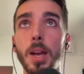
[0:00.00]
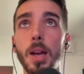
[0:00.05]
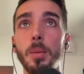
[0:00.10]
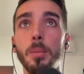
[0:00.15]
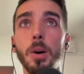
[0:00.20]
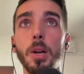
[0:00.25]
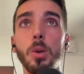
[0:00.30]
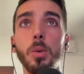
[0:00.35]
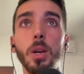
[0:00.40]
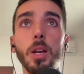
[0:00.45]

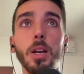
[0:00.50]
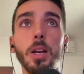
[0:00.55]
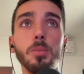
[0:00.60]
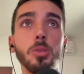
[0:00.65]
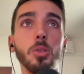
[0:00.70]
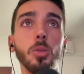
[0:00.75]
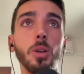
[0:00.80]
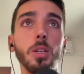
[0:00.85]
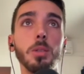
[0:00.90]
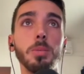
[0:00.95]
But when it comes
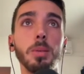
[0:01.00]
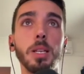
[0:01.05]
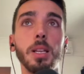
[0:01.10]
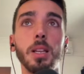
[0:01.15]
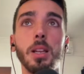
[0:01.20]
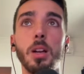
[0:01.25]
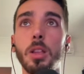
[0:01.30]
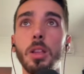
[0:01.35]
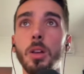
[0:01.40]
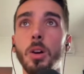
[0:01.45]
to explaining
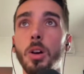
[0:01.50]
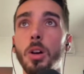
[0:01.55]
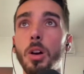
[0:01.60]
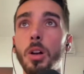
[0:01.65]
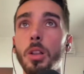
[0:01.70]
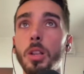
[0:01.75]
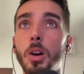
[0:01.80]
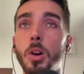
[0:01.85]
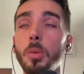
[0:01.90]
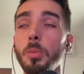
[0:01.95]
on
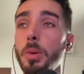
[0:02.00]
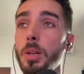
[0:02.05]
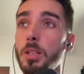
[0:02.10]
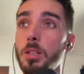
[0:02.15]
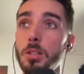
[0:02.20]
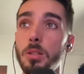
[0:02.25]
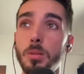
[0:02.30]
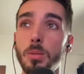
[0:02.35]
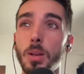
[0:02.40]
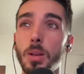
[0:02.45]
the home
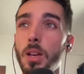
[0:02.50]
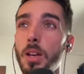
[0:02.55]
pages,